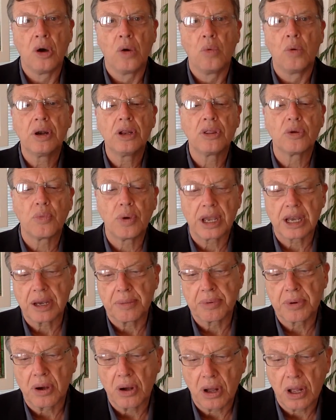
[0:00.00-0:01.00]
One of the
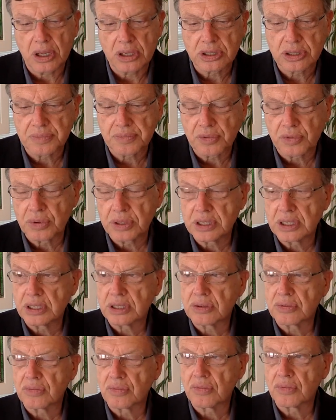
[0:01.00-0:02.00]
wake-up calls was
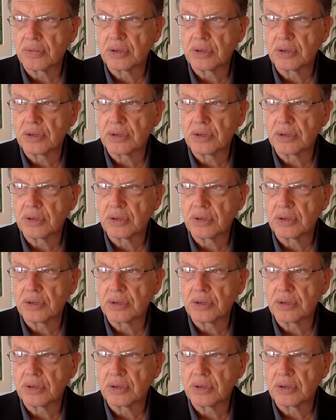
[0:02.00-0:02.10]
this